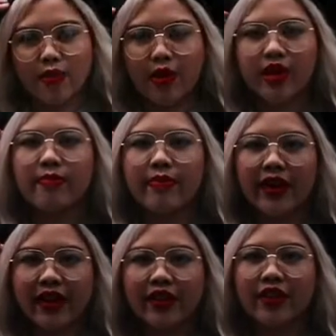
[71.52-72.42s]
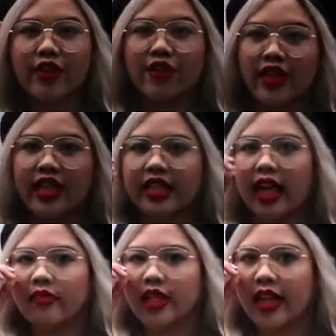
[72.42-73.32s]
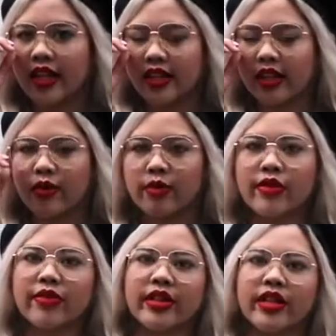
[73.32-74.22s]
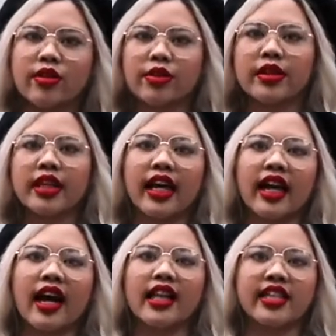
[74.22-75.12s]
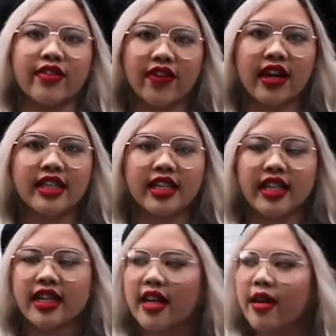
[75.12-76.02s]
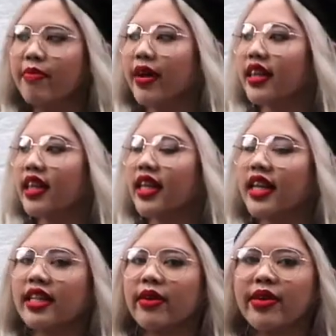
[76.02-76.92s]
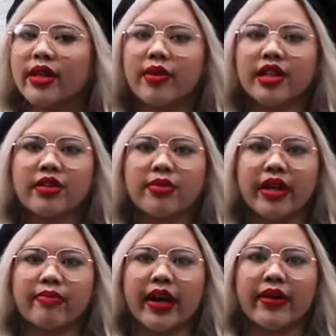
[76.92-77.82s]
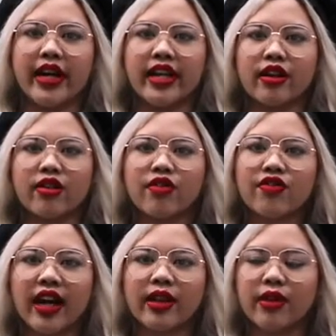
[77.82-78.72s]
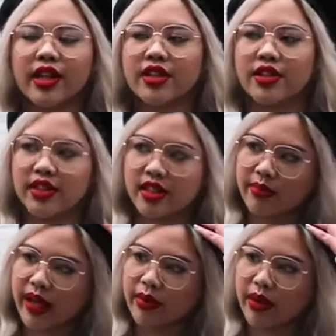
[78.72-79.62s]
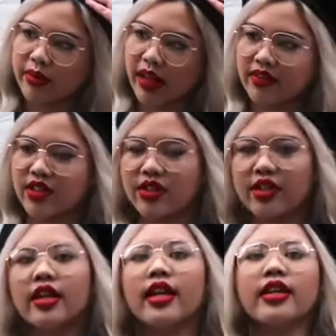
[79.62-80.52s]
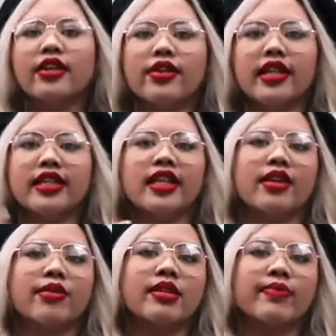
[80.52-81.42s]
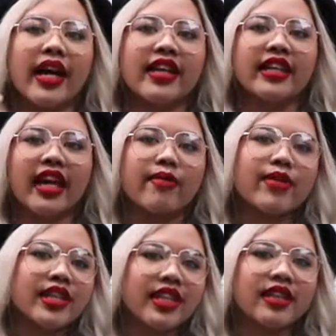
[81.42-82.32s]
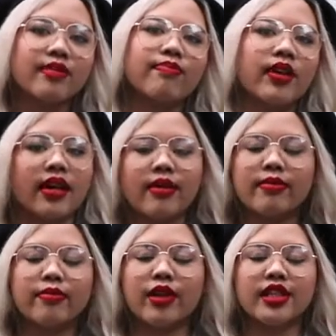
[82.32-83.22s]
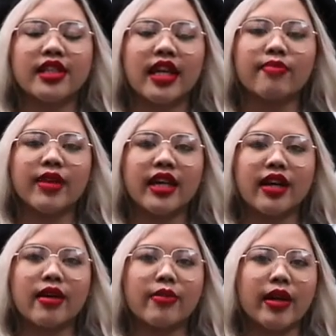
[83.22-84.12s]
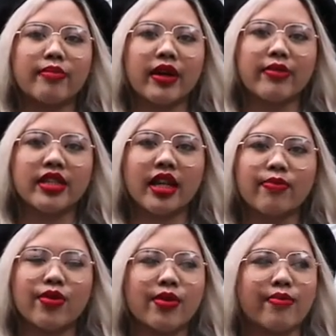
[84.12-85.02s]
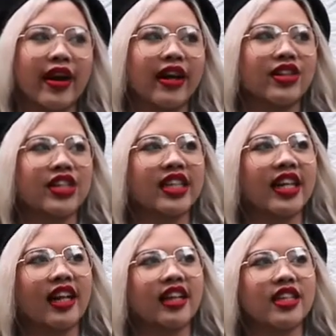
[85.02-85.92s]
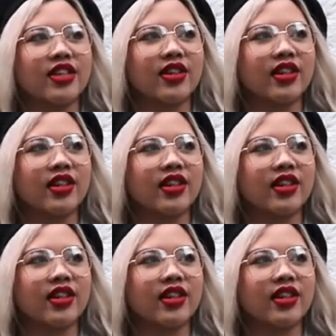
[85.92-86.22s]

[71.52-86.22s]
worn a beret for the first time today because I want to be really cool and like artsy-fartsy, but the thing is I really wanted the red beret and I couldn't find one, so this black one will have to do. Yunita, who is behind the camera, did want to lend me her one, but it was like poo brown shit colour, so...